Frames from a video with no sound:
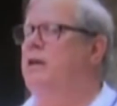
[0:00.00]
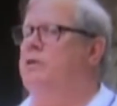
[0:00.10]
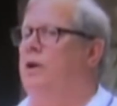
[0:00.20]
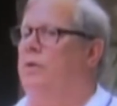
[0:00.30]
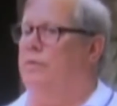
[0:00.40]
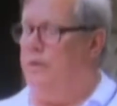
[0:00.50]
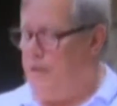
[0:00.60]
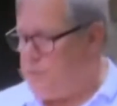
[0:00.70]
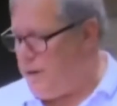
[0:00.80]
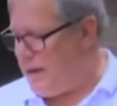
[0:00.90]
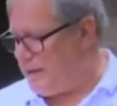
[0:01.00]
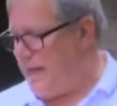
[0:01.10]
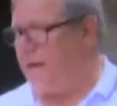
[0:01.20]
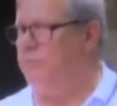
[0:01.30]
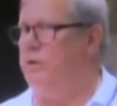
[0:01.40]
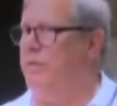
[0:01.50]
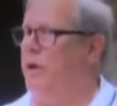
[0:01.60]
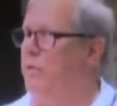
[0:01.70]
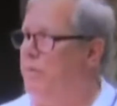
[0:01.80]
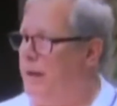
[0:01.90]
So this product happens to be
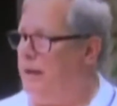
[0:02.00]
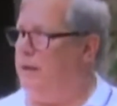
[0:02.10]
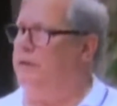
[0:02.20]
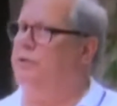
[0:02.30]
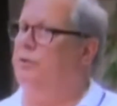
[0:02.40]
a repellent,